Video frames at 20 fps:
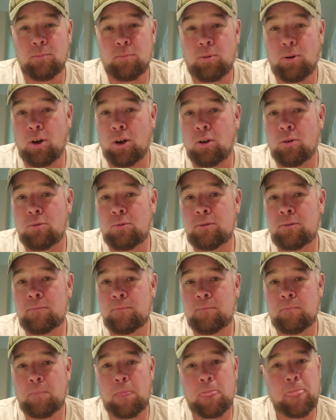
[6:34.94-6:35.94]
prone
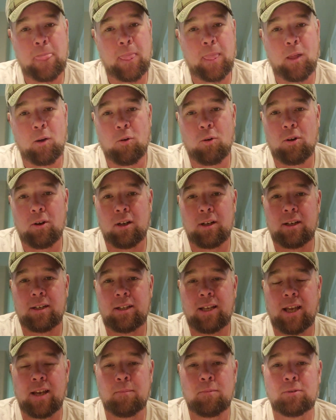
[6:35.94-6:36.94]
or on a
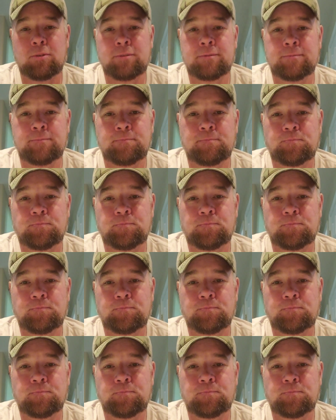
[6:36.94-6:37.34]
table.